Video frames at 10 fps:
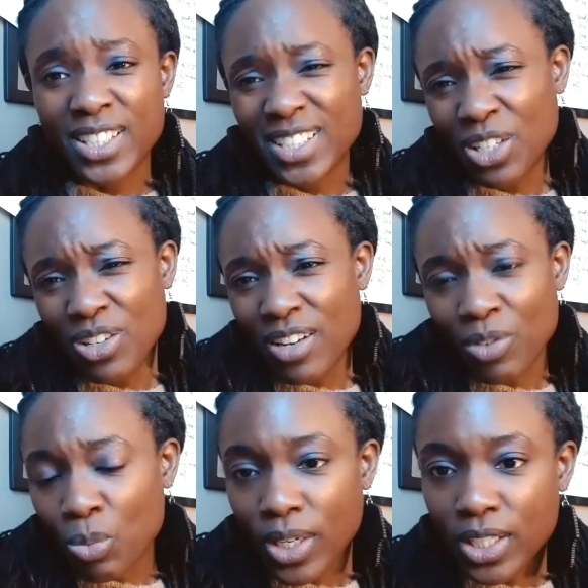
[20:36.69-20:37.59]
Now, you never
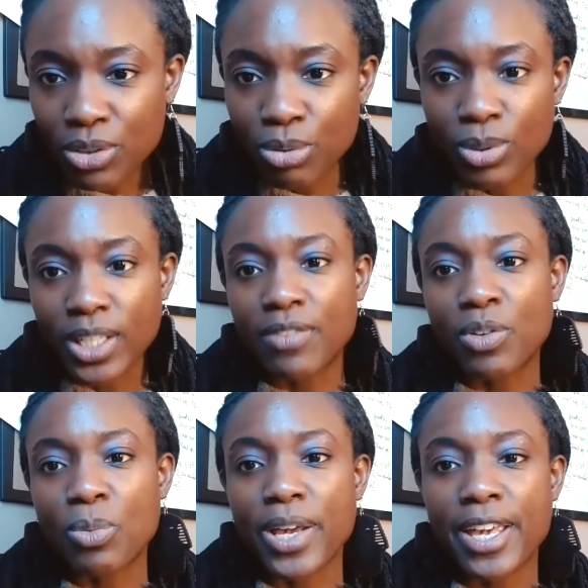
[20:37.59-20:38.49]
want to do a
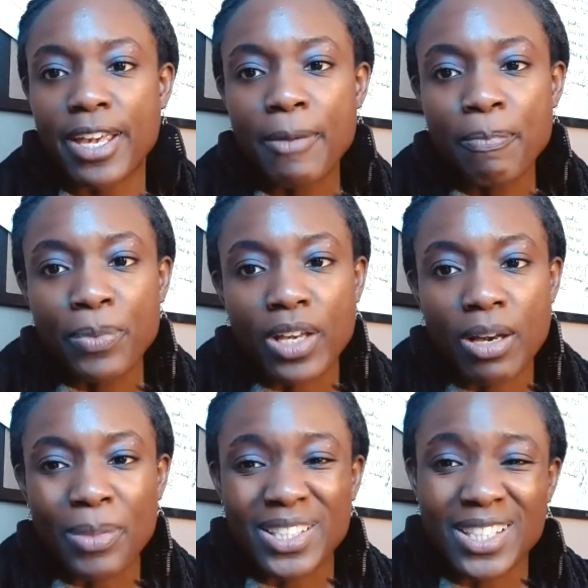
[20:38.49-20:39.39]
giveaway
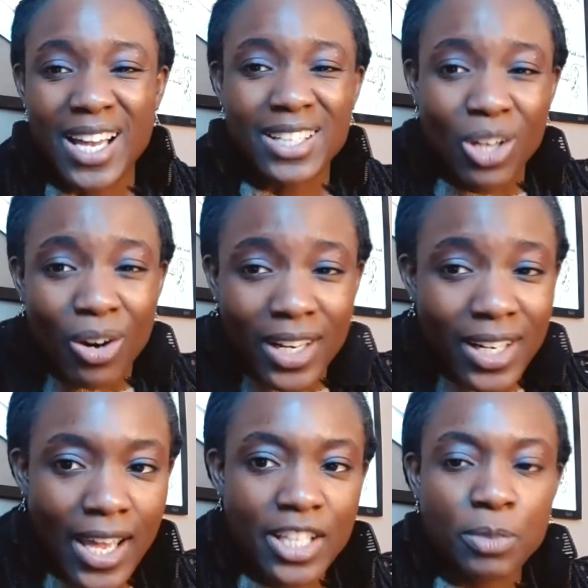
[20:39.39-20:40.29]
that's not targeted
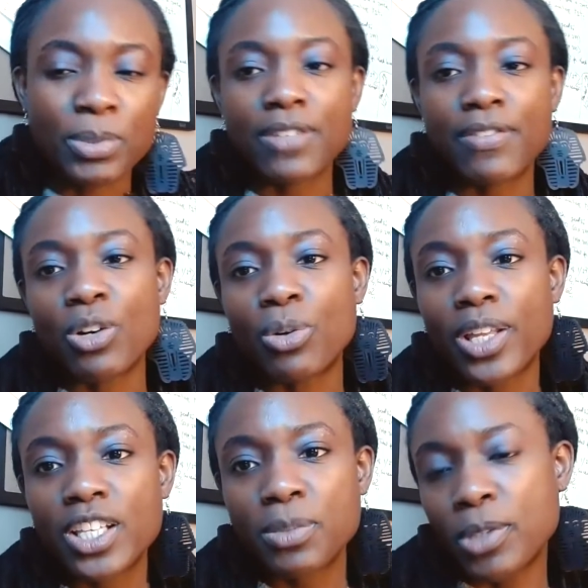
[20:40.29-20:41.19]
at a specific
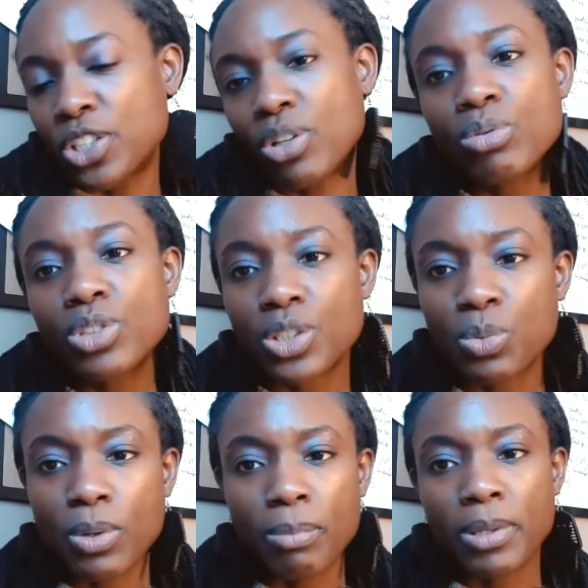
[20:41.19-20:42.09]
audience, because you don't just
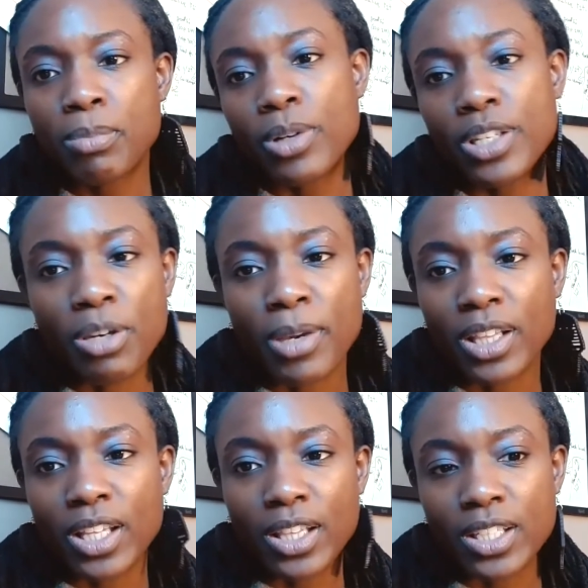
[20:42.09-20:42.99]
want people in your
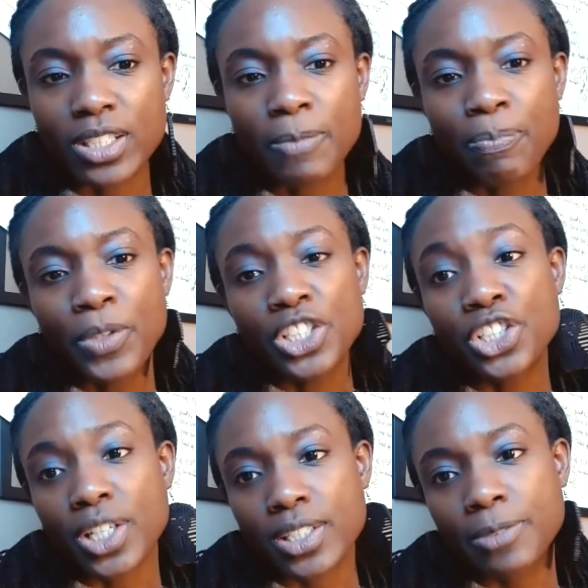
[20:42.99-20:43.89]
mailing list
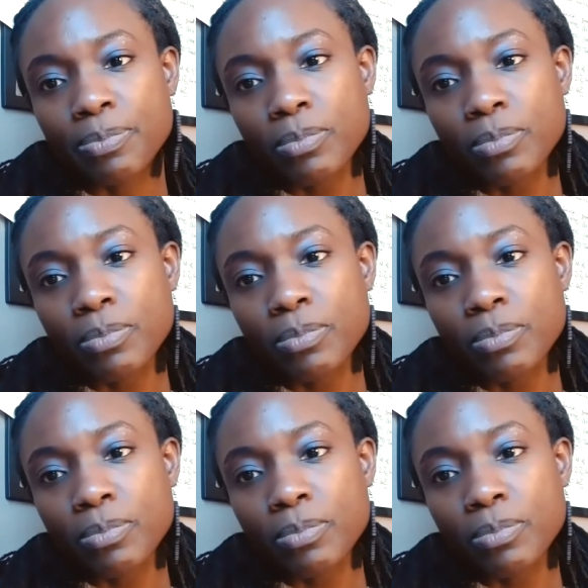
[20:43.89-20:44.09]
just